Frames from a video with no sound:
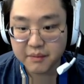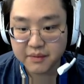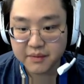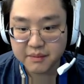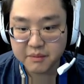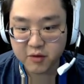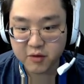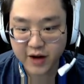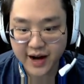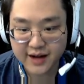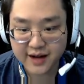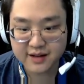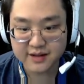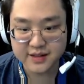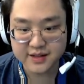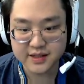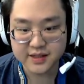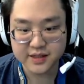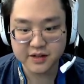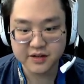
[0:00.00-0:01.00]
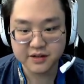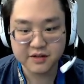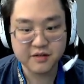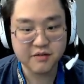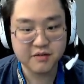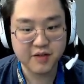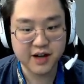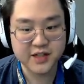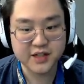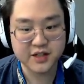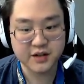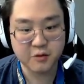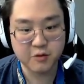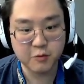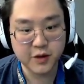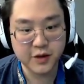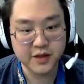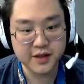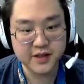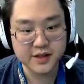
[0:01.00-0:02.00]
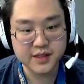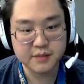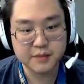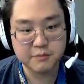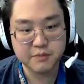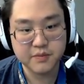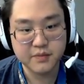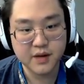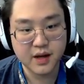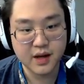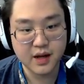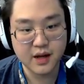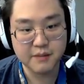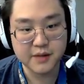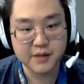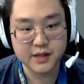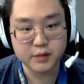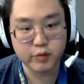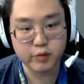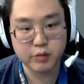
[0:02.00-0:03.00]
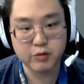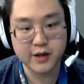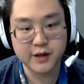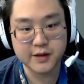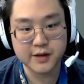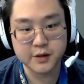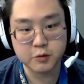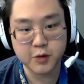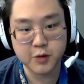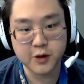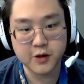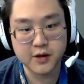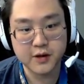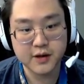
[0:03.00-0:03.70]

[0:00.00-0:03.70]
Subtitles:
miraculously, we're actually gonna win this, because we play this well.